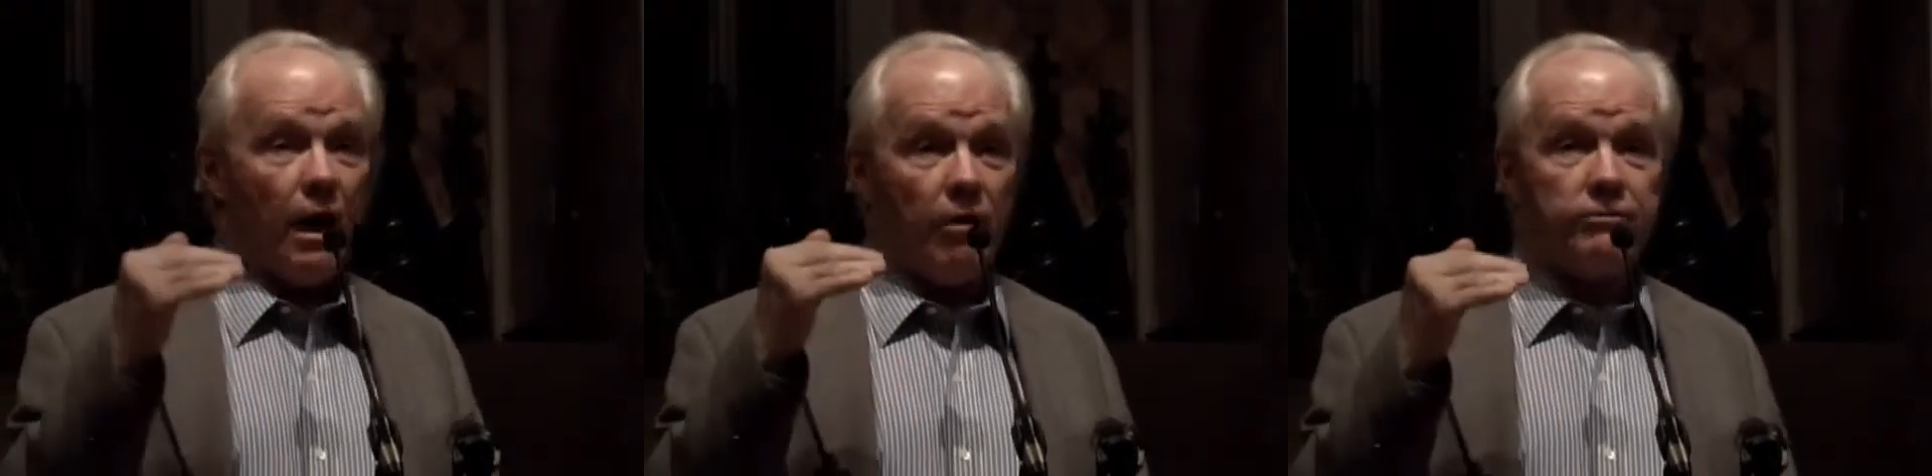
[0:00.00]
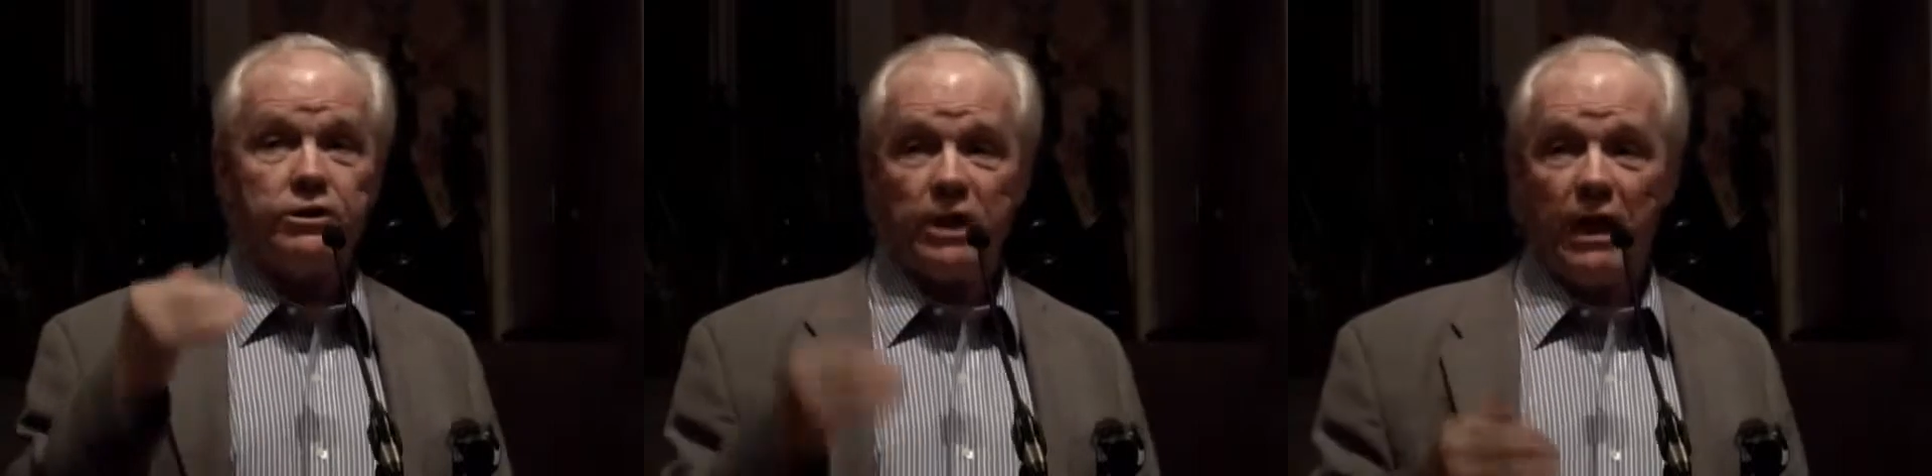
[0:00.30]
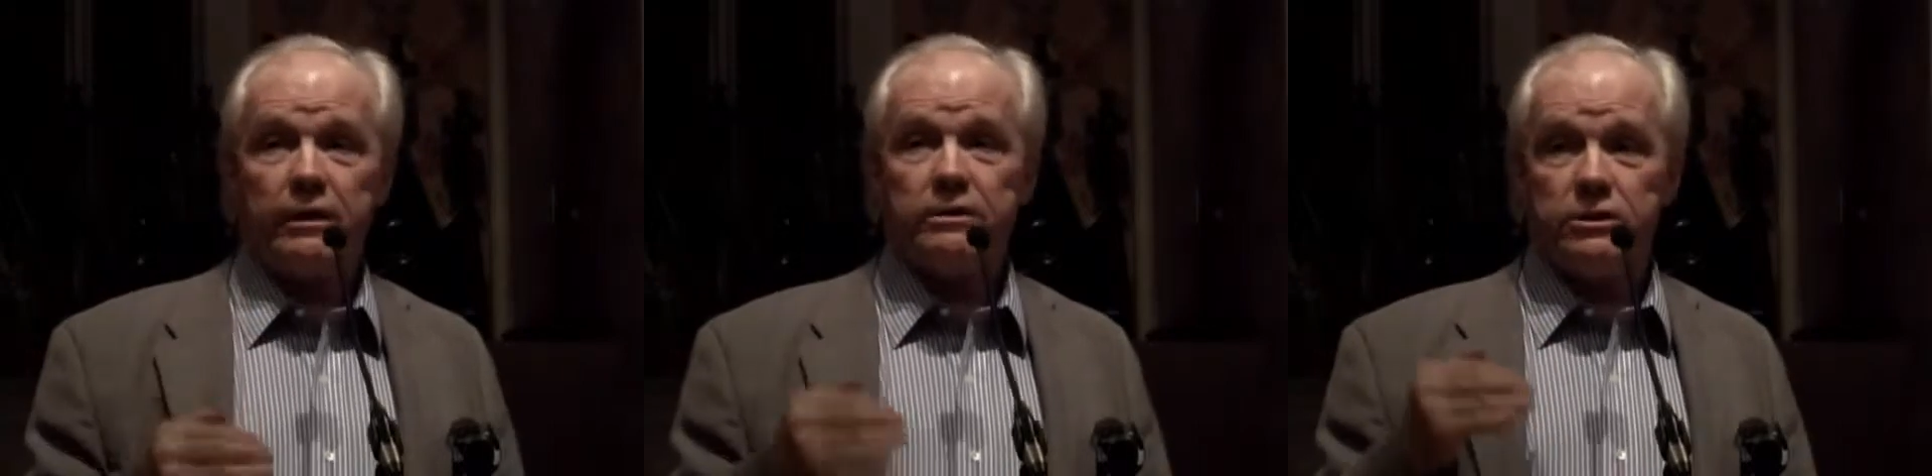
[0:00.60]
of
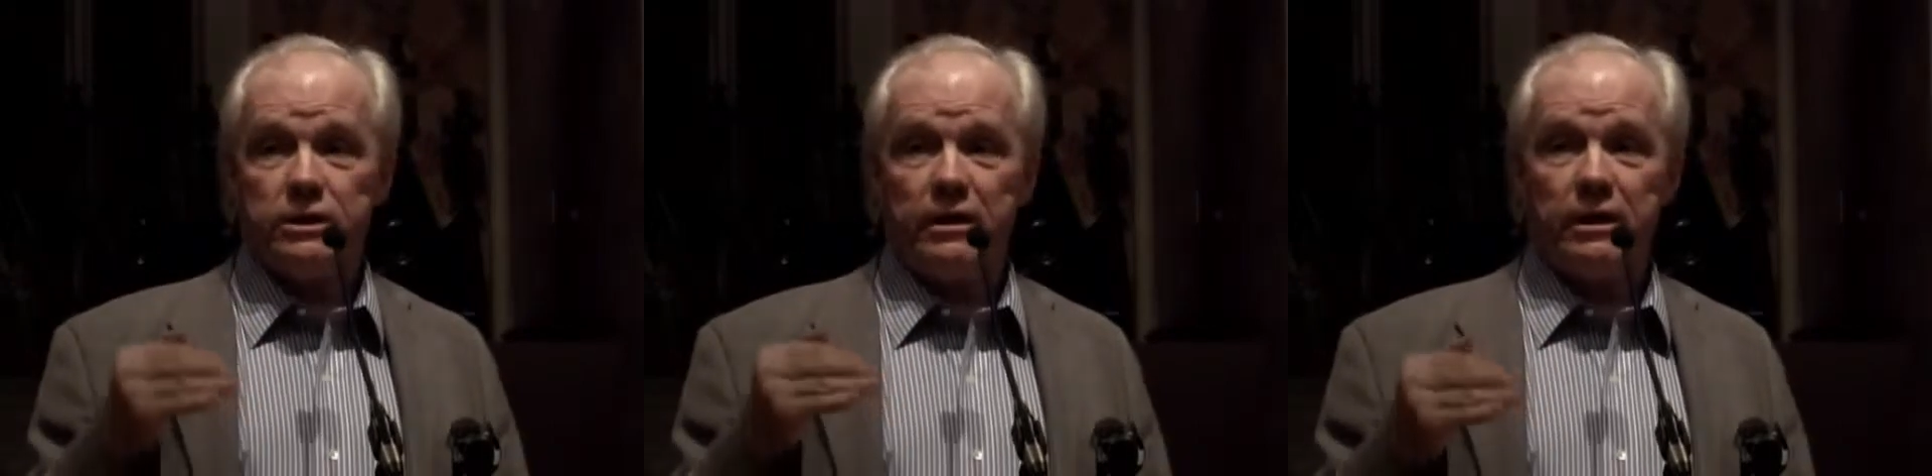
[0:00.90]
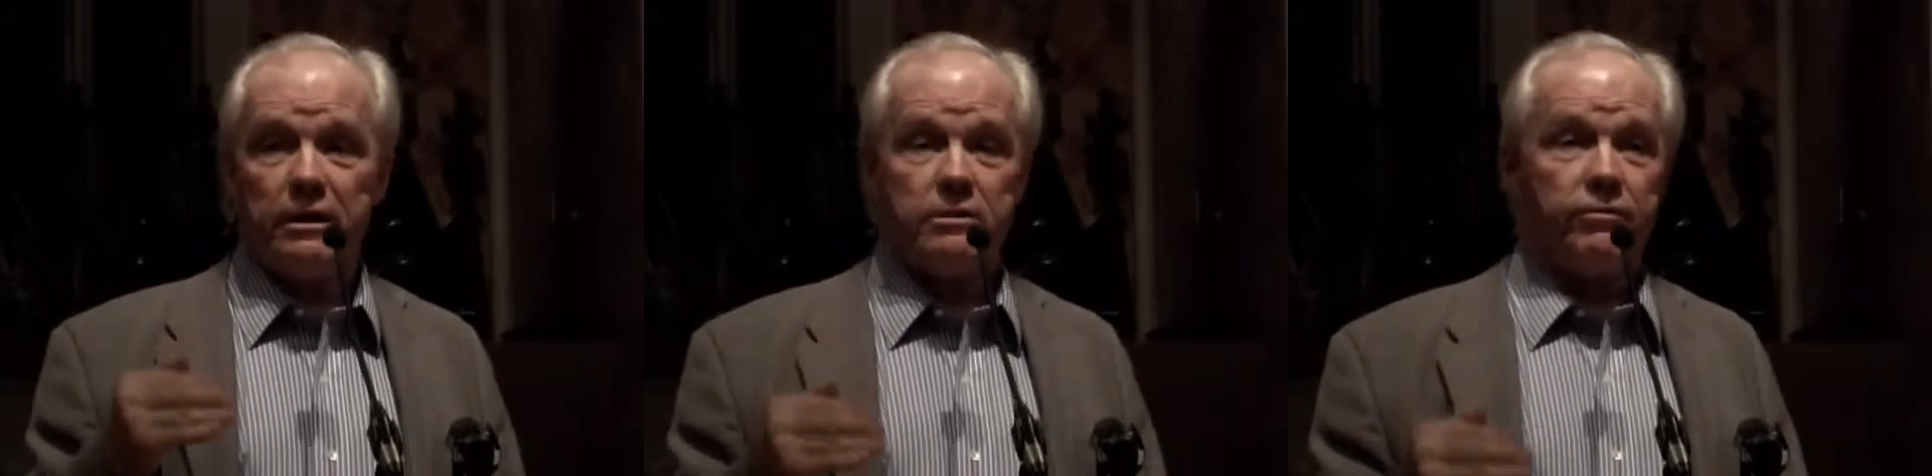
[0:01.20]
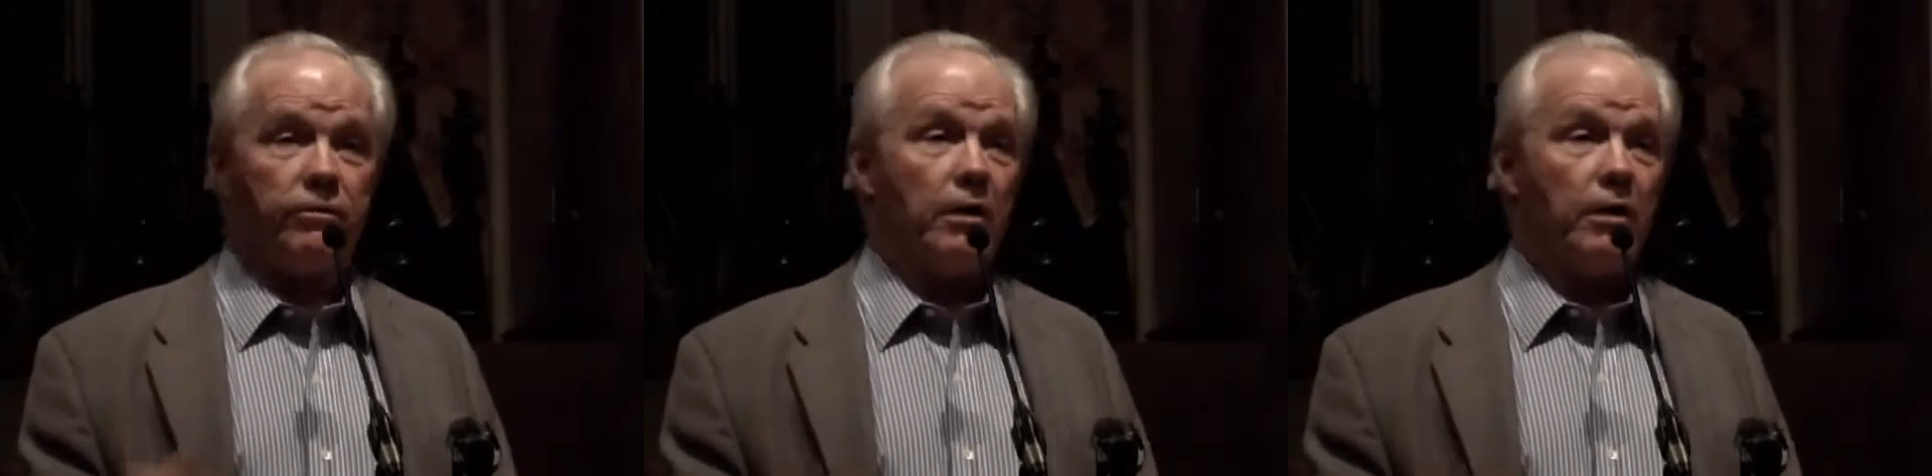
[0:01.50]
challenging this